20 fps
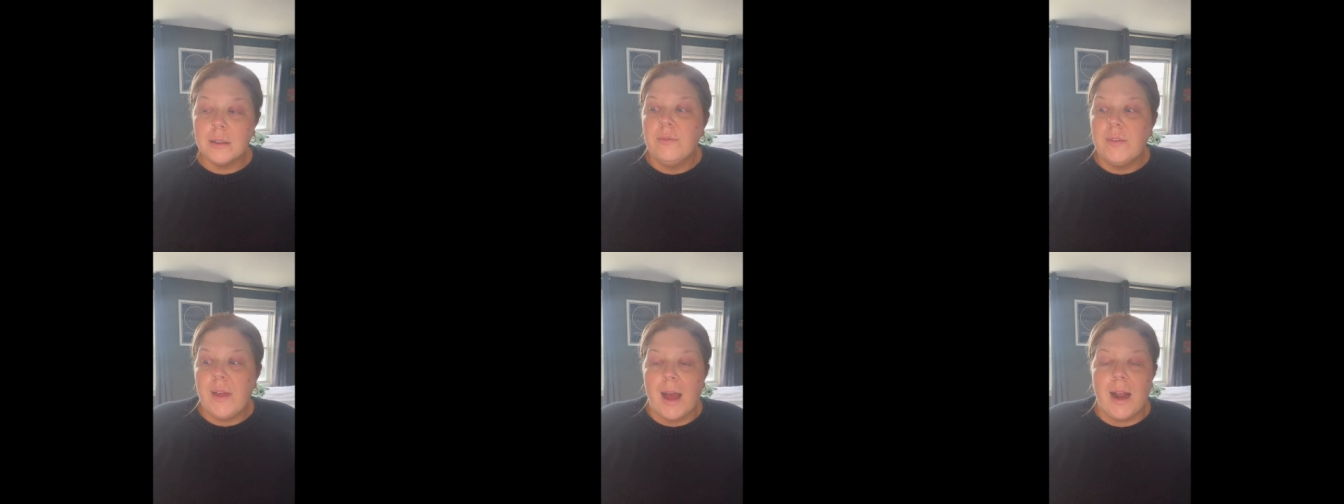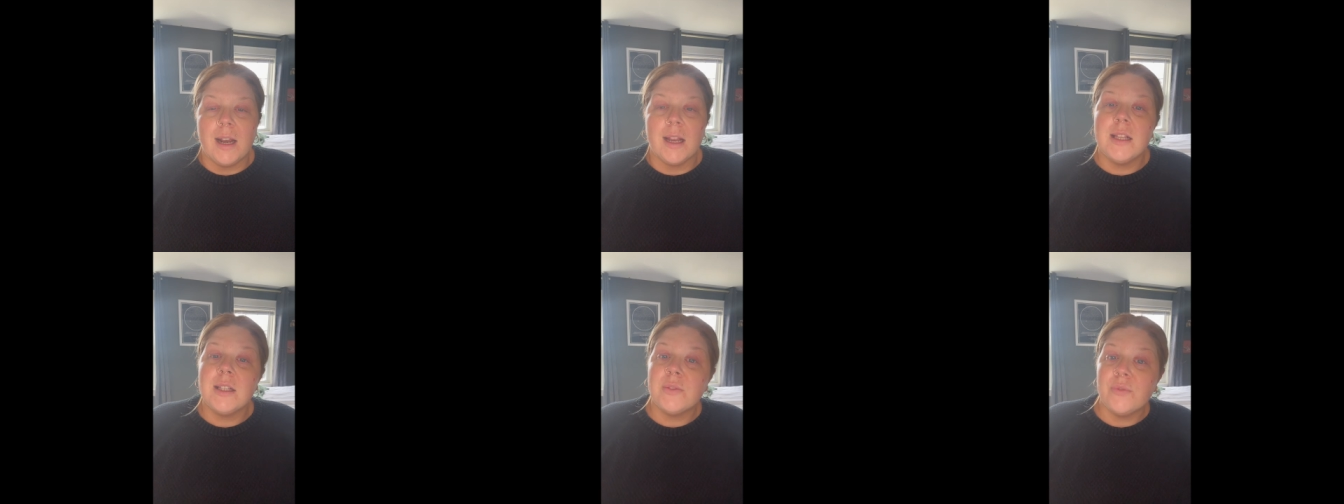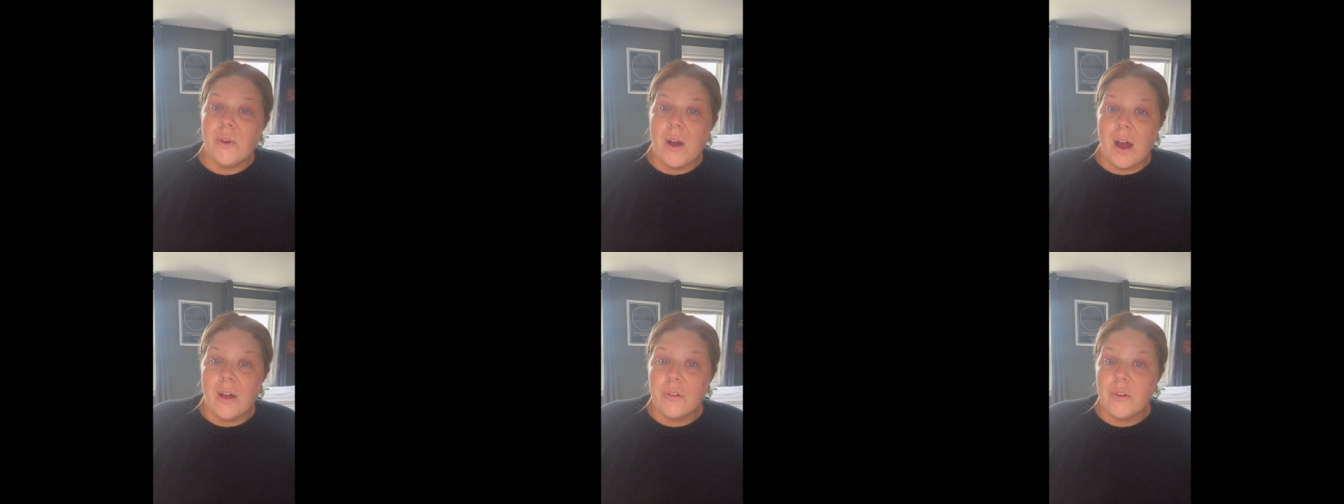that his
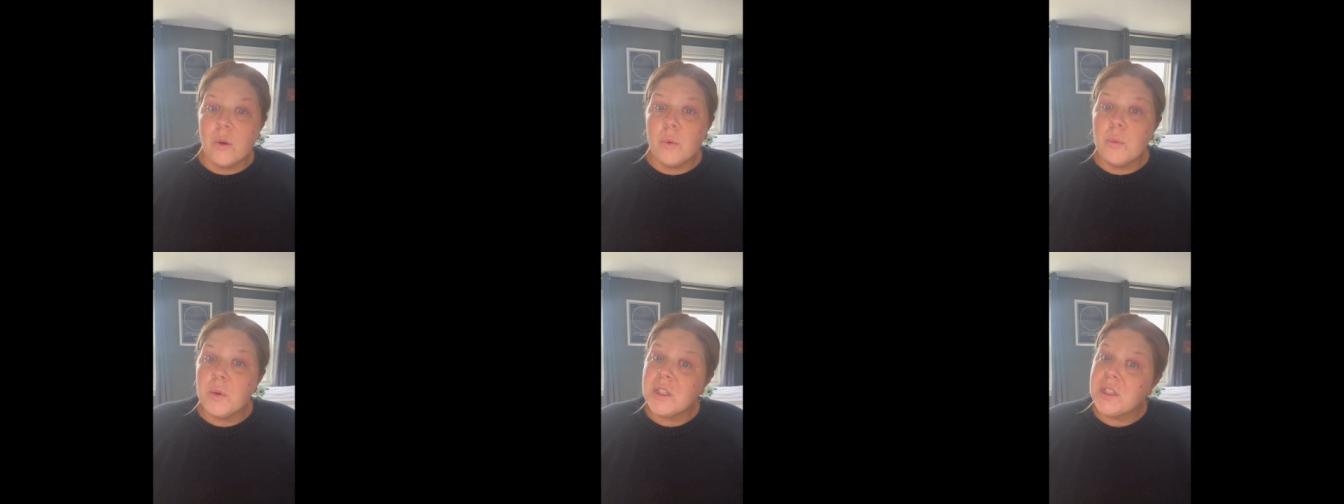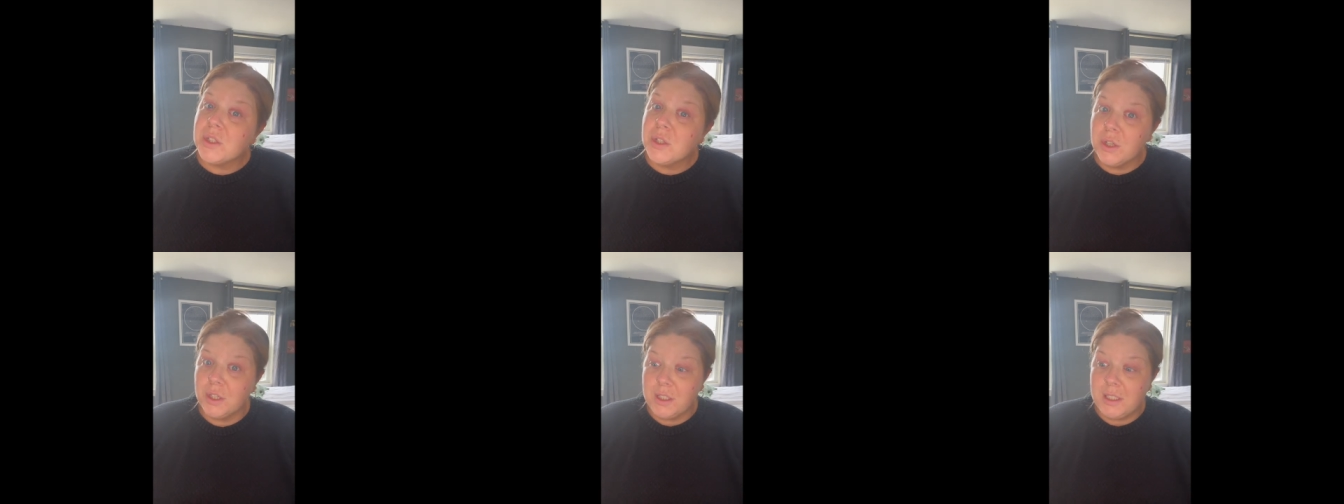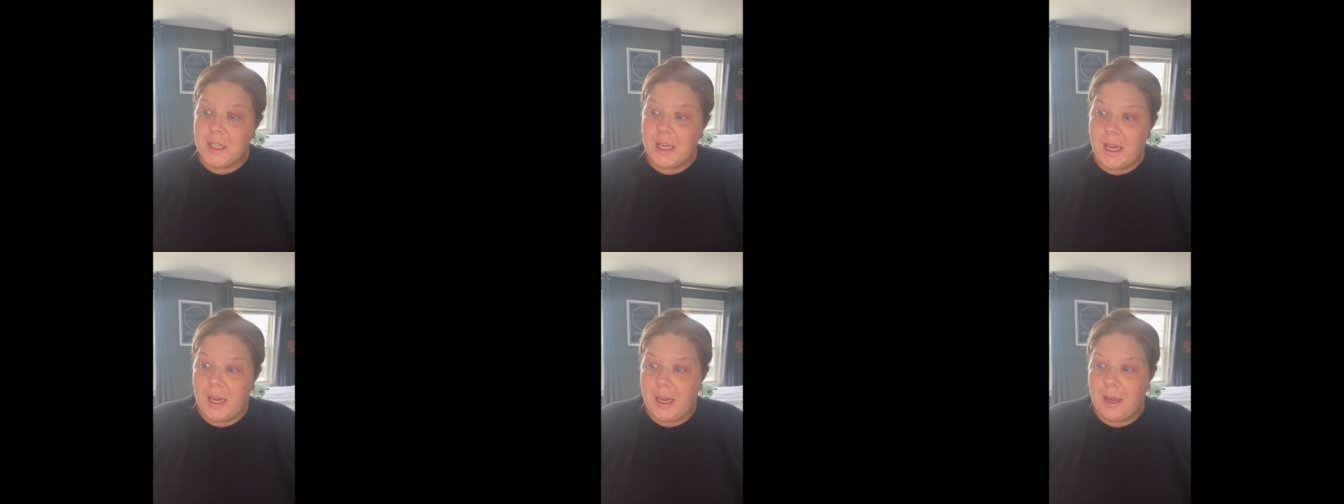father was good
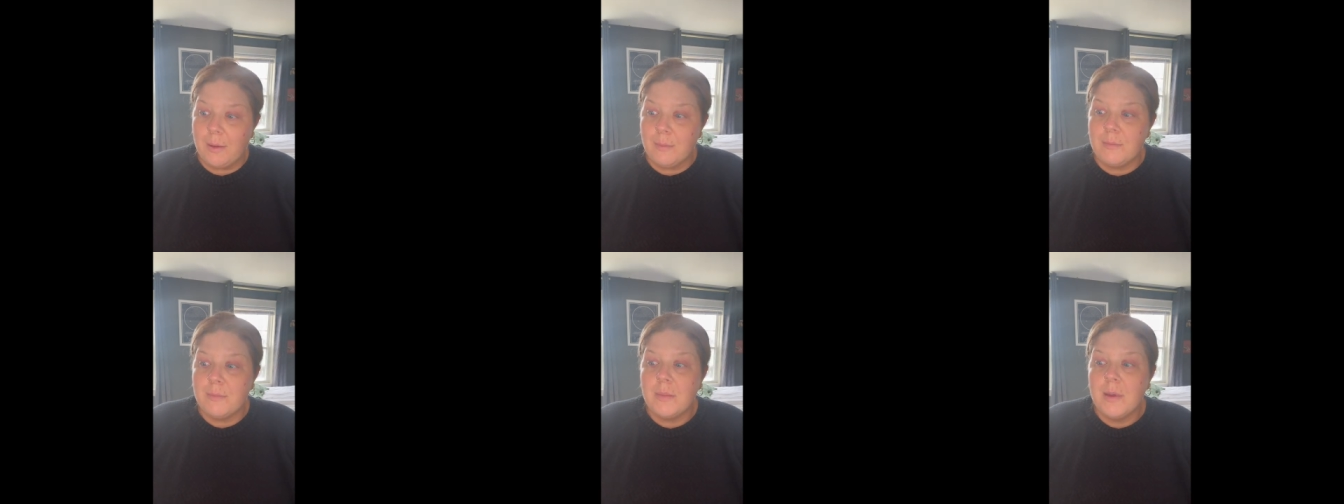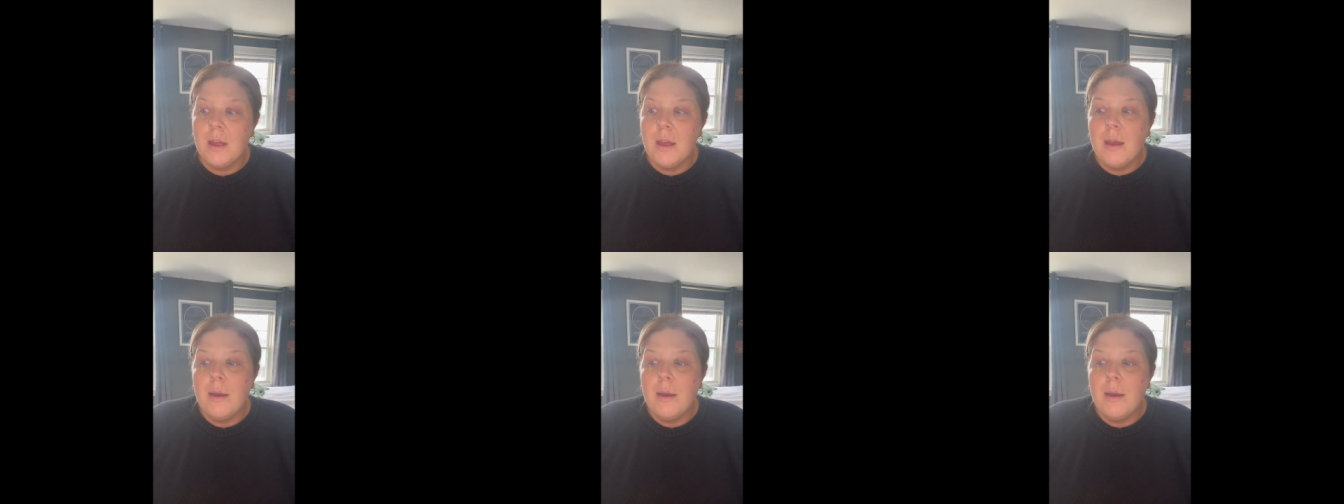to him